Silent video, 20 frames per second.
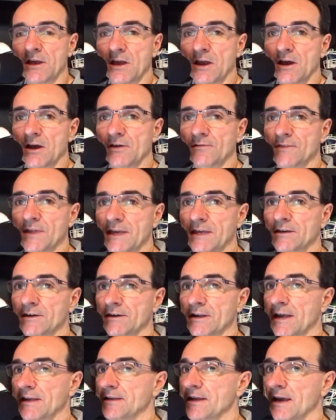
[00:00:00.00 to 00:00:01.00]
of the
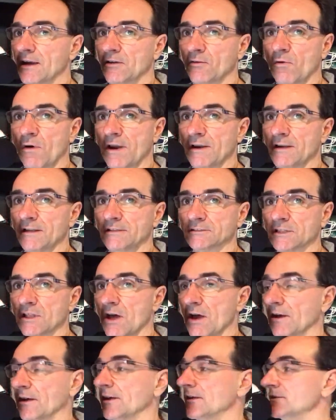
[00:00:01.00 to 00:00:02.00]
internet, not quite as
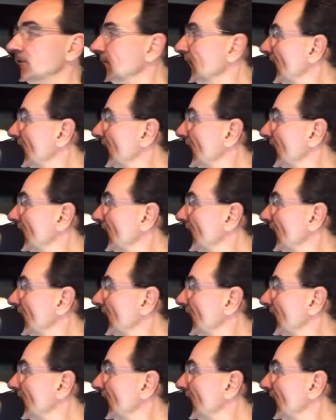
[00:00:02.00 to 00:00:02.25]
long as